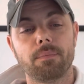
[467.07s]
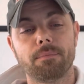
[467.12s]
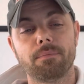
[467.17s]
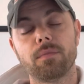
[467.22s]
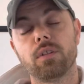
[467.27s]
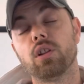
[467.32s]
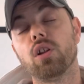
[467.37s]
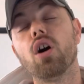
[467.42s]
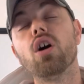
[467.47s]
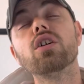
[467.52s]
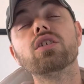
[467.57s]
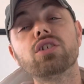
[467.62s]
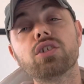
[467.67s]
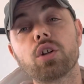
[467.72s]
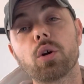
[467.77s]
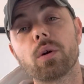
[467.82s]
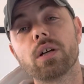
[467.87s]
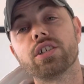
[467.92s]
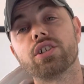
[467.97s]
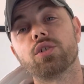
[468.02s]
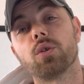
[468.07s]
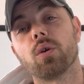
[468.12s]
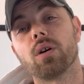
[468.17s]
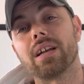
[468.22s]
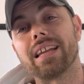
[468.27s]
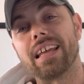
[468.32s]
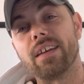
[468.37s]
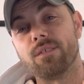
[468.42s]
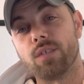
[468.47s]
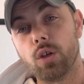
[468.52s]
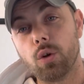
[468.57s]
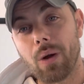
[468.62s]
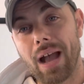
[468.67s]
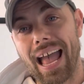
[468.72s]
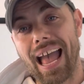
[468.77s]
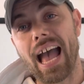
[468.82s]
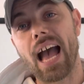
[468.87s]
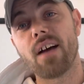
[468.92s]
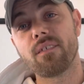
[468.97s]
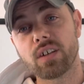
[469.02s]
long story short, if you
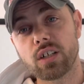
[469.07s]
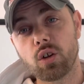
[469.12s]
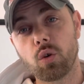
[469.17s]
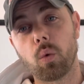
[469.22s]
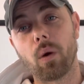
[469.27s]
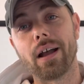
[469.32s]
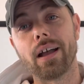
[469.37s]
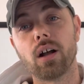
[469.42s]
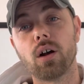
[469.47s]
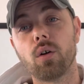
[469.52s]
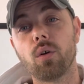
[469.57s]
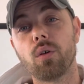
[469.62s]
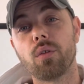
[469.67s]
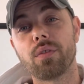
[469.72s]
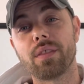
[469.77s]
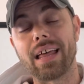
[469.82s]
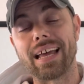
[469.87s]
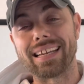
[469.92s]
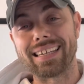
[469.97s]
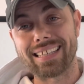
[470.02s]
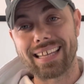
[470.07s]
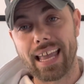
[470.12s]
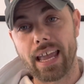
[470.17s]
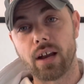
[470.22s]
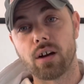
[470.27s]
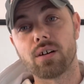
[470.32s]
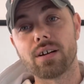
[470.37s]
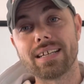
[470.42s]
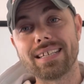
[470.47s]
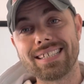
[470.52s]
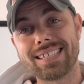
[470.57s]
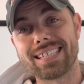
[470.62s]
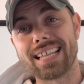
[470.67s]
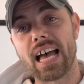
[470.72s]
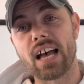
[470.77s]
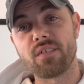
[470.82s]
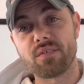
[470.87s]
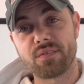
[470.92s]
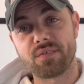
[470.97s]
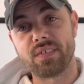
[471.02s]
have a quail that carries
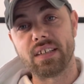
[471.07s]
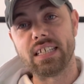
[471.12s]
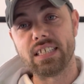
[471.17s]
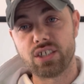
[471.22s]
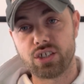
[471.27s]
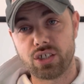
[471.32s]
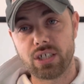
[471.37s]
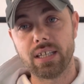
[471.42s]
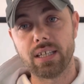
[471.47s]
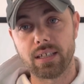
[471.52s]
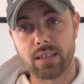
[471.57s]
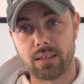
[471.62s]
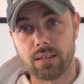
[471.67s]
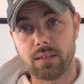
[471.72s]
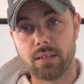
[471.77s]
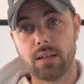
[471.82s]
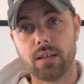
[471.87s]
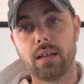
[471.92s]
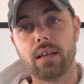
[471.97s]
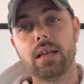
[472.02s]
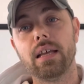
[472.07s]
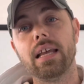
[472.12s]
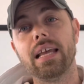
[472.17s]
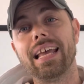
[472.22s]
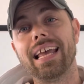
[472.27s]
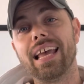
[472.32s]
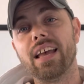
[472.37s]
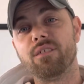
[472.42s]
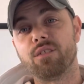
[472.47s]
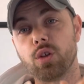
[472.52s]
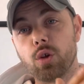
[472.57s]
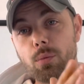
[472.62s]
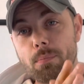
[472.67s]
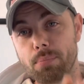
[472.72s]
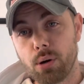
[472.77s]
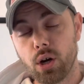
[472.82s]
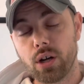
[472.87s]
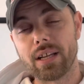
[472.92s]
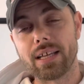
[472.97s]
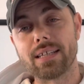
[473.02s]
that fee gene, if you
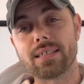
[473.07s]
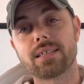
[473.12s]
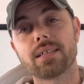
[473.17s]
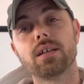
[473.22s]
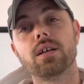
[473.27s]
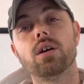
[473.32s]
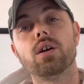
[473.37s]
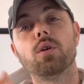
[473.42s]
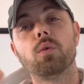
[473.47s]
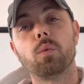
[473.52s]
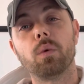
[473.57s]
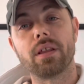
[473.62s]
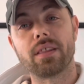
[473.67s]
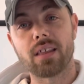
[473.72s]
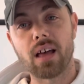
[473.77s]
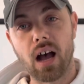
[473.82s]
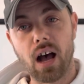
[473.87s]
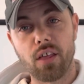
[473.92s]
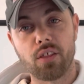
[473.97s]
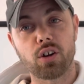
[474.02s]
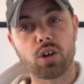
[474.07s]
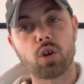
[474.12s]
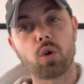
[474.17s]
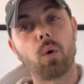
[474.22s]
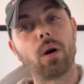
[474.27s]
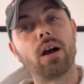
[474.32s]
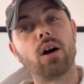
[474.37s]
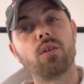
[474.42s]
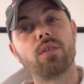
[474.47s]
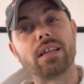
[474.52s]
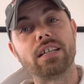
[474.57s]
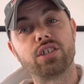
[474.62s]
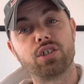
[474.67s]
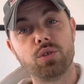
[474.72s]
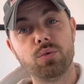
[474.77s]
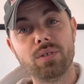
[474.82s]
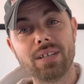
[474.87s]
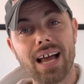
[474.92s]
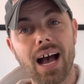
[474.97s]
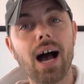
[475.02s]
put it with other quail that
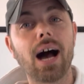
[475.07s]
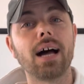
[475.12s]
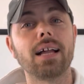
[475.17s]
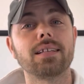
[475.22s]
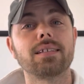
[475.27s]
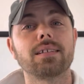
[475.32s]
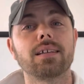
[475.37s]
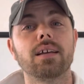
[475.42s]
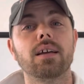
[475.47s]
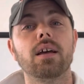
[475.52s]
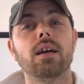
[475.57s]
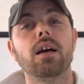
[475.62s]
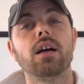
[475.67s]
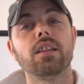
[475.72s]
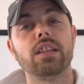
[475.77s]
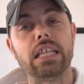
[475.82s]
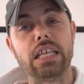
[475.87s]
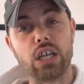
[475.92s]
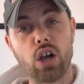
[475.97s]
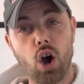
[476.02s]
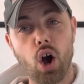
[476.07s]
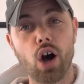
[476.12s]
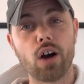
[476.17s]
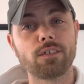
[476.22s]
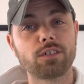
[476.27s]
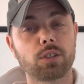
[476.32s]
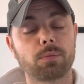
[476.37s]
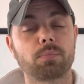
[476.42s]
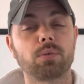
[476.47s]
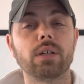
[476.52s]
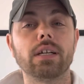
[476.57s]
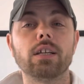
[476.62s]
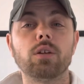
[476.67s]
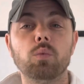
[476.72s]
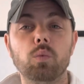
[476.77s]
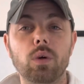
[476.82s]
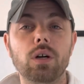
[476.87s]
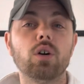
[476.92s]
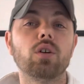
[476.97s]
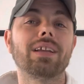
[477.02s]
do not, the
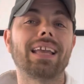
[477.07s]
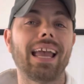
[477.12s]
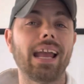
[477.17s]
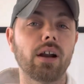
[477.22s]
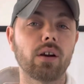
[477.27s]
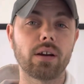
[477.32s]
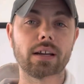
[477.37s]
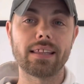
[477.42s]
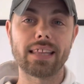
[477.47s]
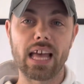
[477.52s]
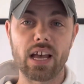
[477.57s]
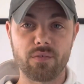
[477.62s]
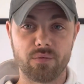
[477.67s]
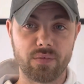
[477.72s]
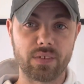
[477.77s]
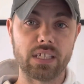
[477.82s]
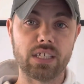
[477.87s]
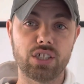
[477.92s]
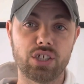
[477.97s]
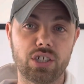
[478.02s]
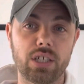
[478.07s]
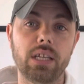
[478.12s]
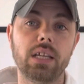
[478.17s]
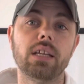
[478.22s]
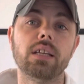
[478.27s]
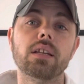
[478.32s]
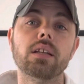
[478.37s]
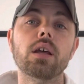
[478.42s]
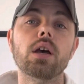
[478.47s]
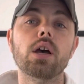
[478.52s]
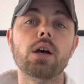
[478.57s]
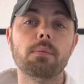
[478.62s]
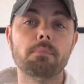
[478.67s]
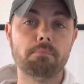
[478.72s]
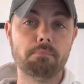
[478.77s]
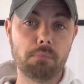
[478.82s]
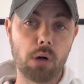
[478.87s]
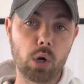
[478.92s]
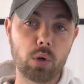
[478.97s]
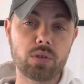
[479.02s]
offspring will carry that fee gene
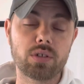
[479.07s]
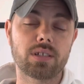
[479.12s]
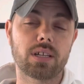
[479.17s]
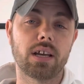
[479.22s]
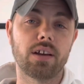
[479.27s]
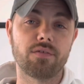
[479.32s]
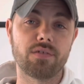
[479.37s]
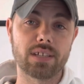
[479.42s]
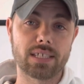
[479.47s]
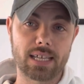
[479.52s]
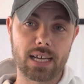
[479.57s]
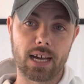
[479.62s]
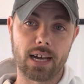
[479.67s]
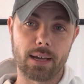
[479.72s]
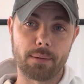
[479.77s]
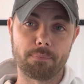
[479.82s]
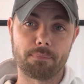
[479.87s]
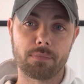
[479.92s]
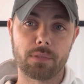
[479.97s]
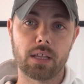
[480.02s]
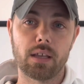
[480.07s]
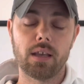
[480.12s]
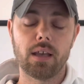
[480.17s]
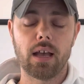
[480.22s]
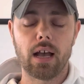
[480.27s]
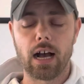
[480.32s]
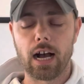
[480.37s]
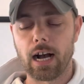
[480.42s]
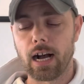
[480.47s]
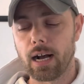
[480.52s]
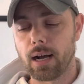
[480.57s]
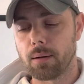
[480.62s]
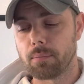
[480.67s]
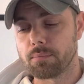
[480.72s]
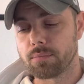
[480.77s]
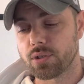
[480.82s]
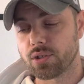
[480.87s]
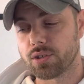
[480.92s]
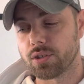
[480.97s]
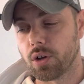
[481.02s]
most of the time.
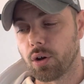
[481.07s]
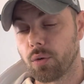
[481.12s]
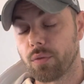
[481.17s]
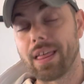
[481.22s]
Um, so